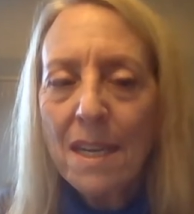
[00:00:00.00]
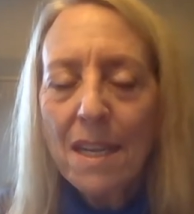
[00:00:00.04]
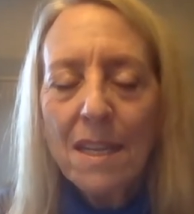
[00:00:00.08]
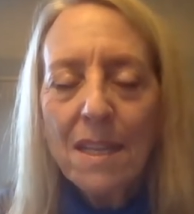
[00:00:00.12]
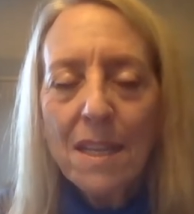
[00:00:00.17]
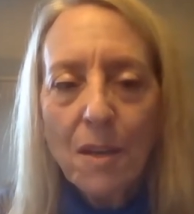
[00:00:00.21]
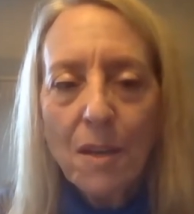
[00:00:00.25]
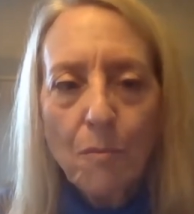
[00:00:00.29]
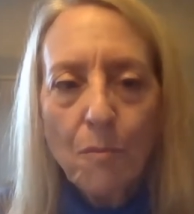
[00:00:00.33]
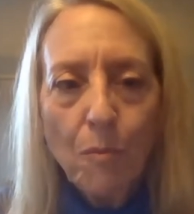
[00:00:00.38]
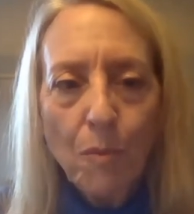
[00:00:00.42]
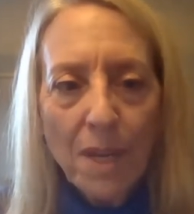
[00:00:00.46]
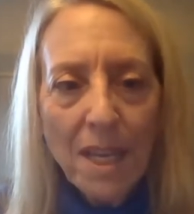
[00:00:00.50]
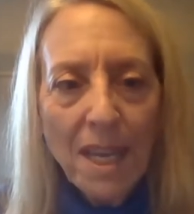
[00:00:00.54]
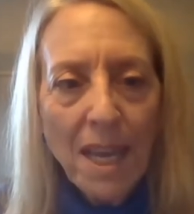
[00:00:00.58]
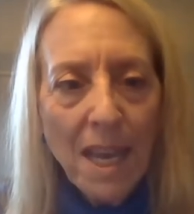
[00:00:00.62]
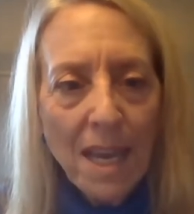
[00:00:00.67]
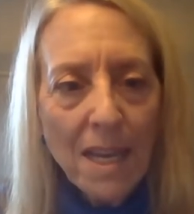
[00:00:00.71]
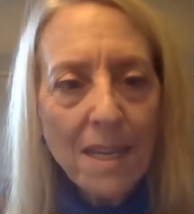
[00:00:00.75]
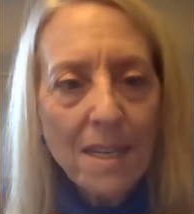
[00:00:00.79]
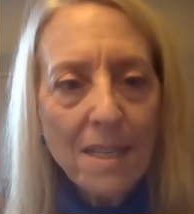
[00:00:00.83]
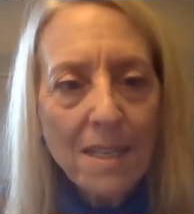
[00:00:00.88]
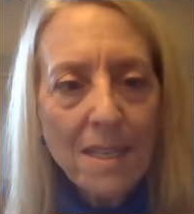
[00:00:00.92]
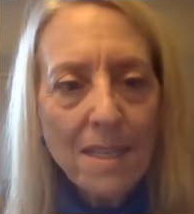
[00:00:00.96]
that we
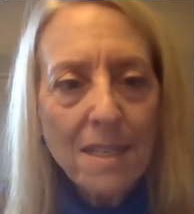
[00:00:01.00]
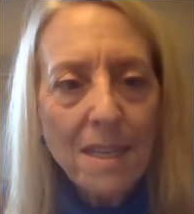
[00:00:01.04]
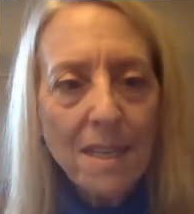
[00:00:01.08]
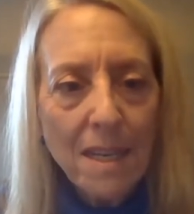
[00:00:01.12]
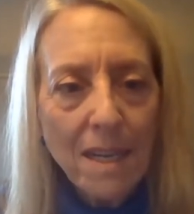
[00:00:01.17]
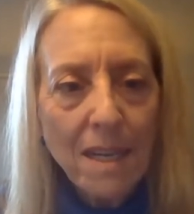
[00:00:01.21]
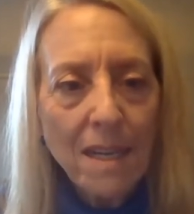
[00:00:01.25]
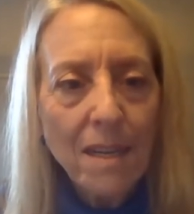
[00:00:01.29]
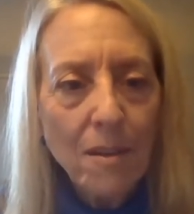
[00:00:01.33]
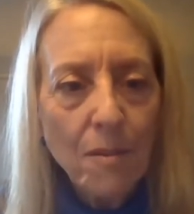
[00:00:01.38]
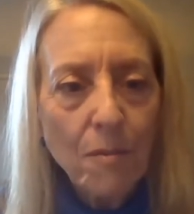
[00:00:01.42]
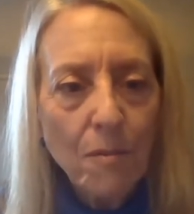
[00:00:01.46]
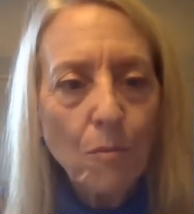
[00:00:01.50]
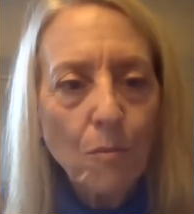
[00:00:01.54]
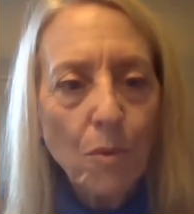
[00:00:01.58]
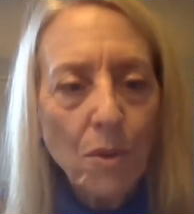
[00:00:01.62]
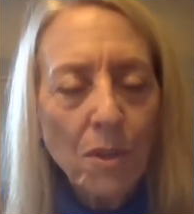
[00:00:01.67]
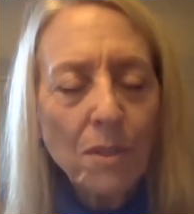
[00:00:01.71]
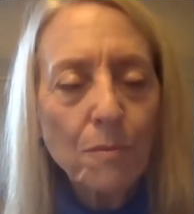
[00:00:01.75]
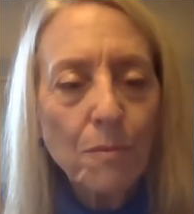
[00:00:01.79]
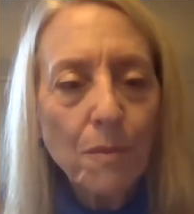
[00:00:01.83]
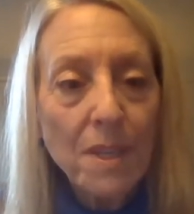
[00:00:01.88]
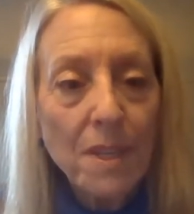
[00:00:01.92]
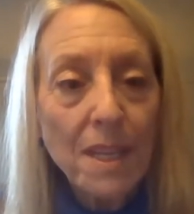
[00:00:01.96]
had
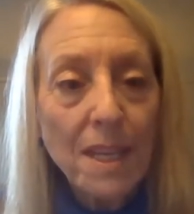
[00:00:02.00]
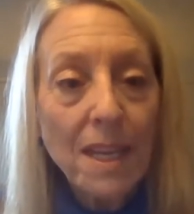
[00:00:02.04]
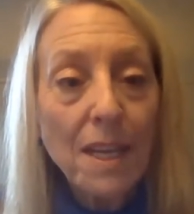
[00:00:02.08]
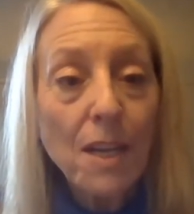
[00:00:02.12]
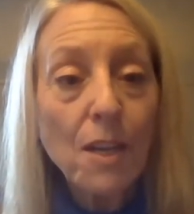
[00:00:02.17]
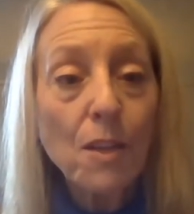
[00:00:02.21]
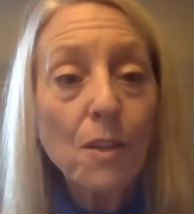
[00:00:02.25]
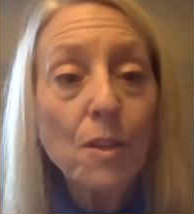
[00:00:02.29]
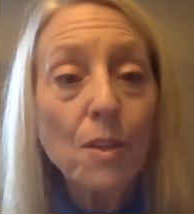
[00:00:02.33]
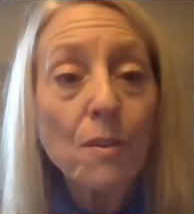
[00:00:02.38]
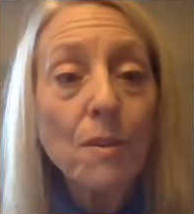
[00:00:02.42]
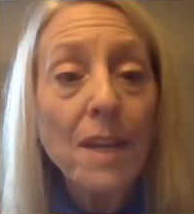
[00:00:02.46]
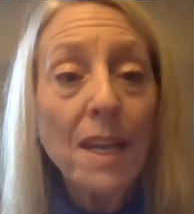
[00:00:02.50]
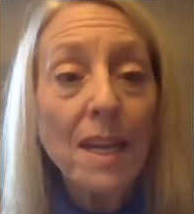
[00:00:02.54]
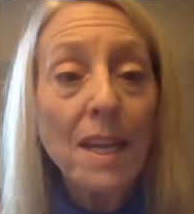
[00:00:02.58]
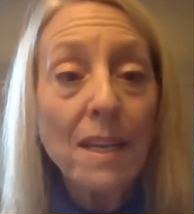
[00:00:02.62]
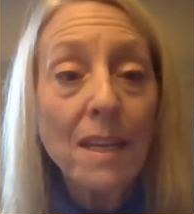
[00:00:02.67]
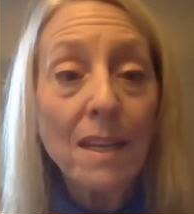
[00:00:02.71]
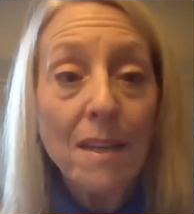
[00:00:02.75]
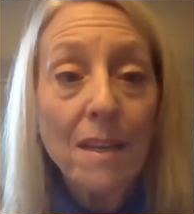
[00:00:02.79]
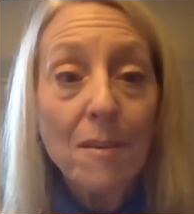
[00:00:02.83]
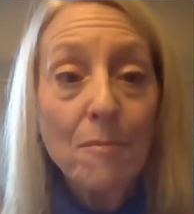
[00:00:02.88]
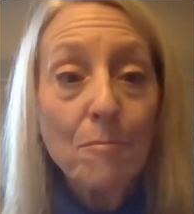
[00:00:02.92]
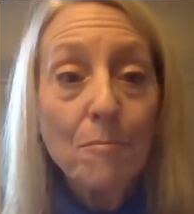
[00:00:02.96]
worked with, including
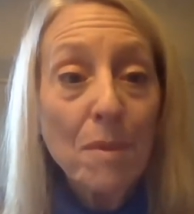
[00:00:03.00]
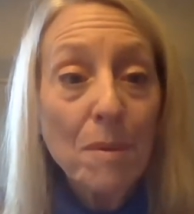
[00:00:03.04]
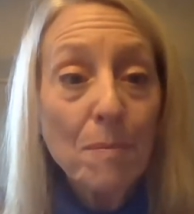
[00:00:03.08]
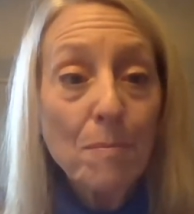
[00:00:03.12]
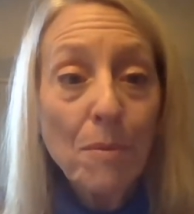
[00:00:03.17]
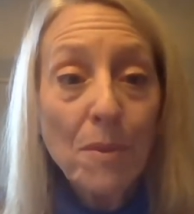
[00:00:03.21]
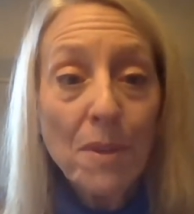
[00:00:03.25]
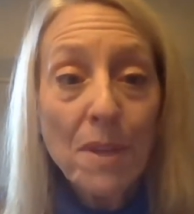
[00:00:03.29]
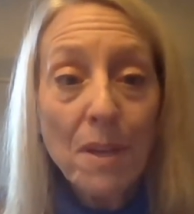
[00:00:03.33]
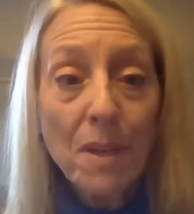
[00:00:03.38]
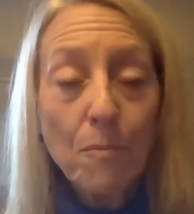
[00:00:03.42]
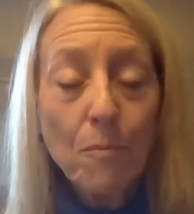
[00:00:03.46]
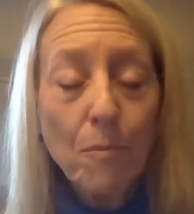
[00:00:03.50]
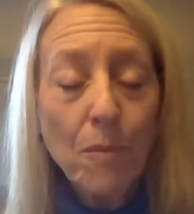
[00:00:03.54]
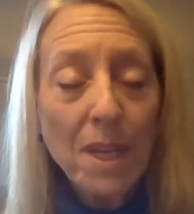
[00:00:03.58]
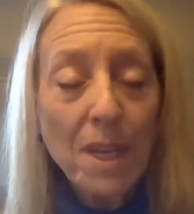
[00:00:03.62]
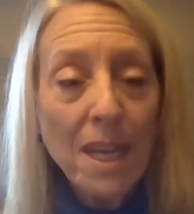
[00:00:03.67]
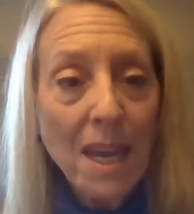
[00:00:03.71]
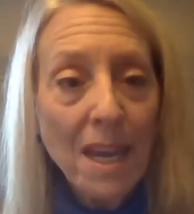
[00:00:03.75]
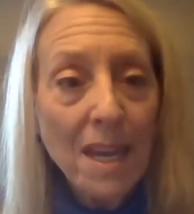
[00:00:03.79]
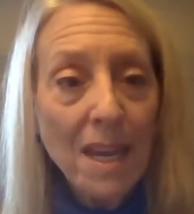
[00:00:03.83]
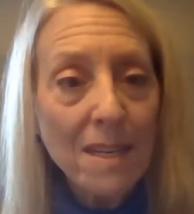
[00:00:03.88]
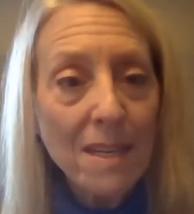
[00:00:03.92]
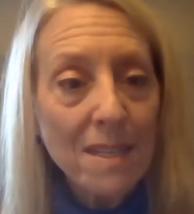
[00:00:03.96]
people that we
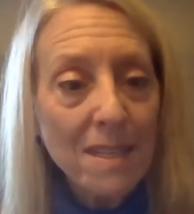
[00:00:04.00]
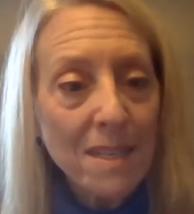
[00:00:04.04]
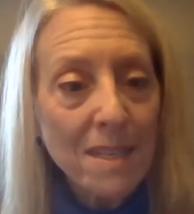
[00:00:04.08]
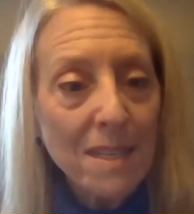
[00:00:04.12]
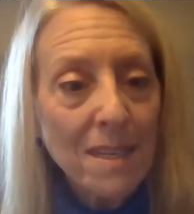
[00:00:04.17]
had